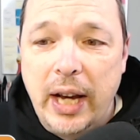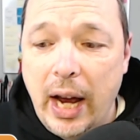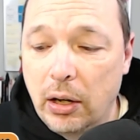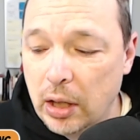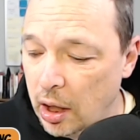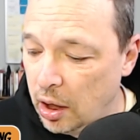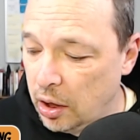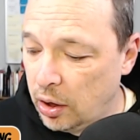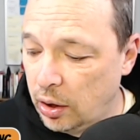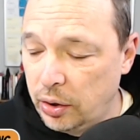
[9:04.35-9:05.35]
Now,
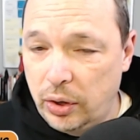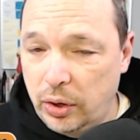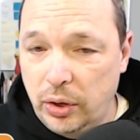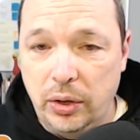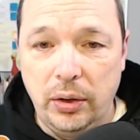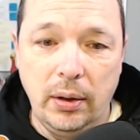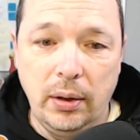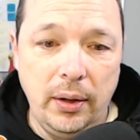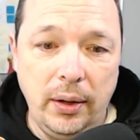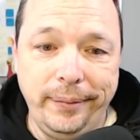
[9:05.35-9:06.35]

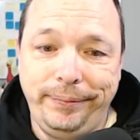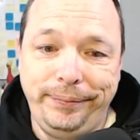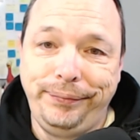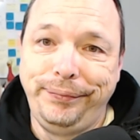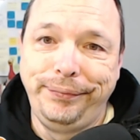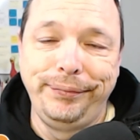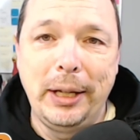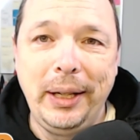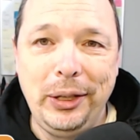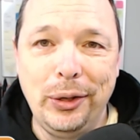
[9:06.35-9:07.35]
does
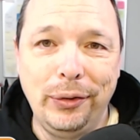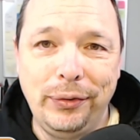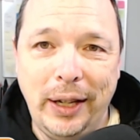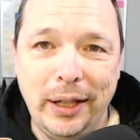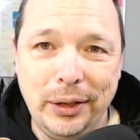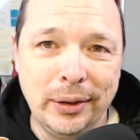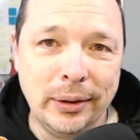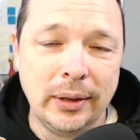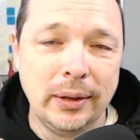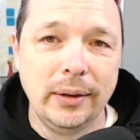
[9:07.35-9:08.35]
that mean you're a
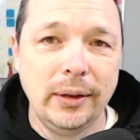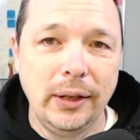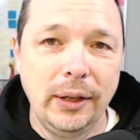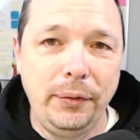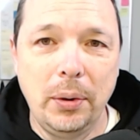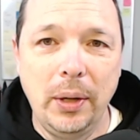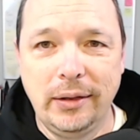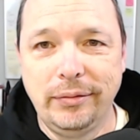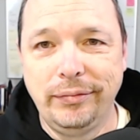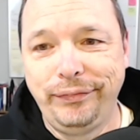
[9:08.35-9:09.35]
failure if you
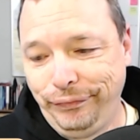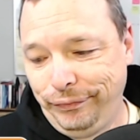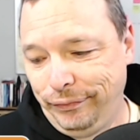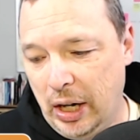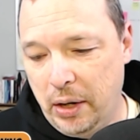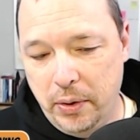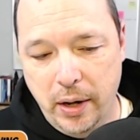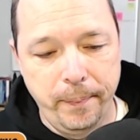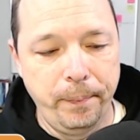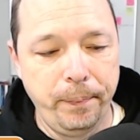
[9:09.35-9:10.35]
quit? I don't
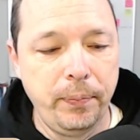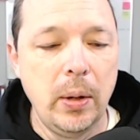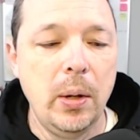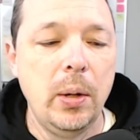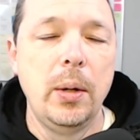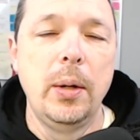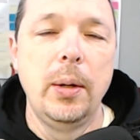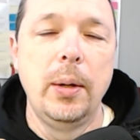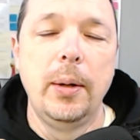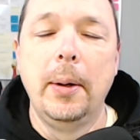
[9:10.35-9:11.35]
know.
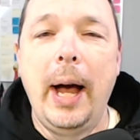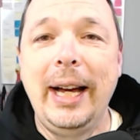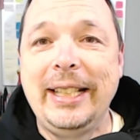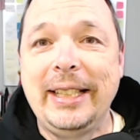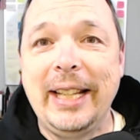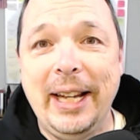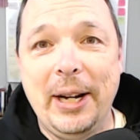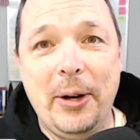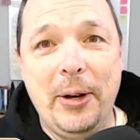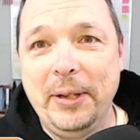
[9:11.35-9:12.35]
I say
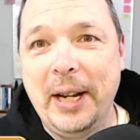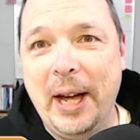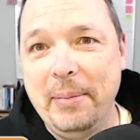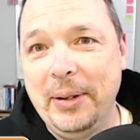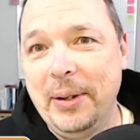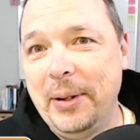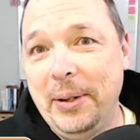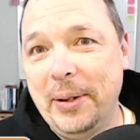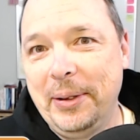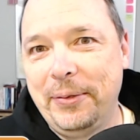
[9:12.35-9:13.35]
it all the time. You
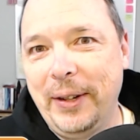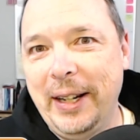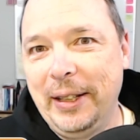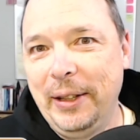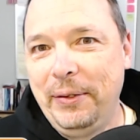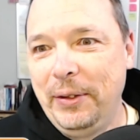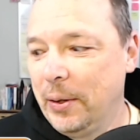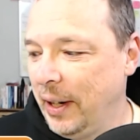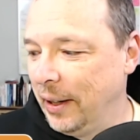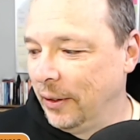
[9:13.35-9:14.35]
you only fail if you
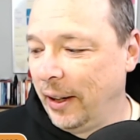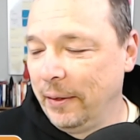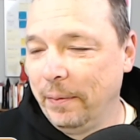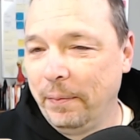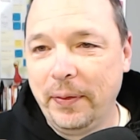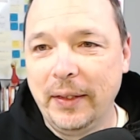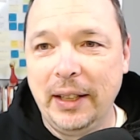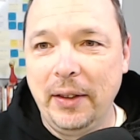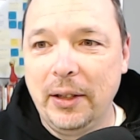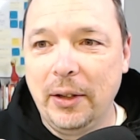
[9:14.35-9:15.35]
quit, right?
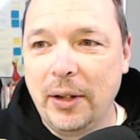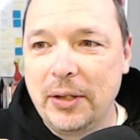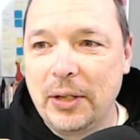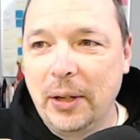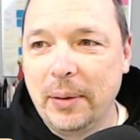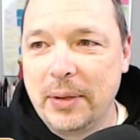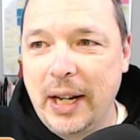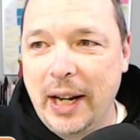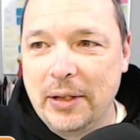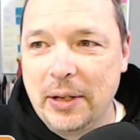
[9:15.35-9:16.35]
There, there are
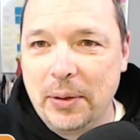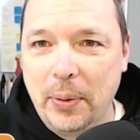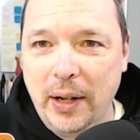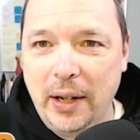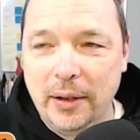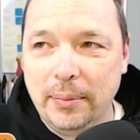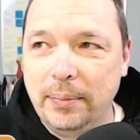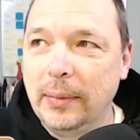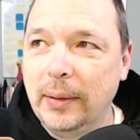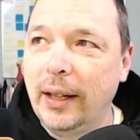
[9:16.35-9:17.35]
circumstances where
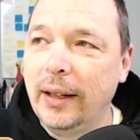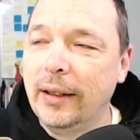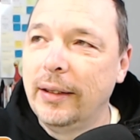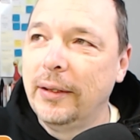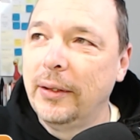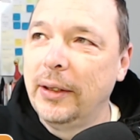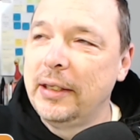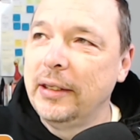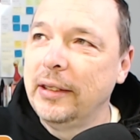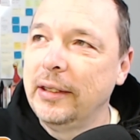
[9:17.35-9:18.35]
uh, what
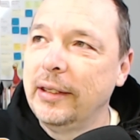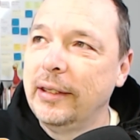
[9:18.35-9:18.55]
is it?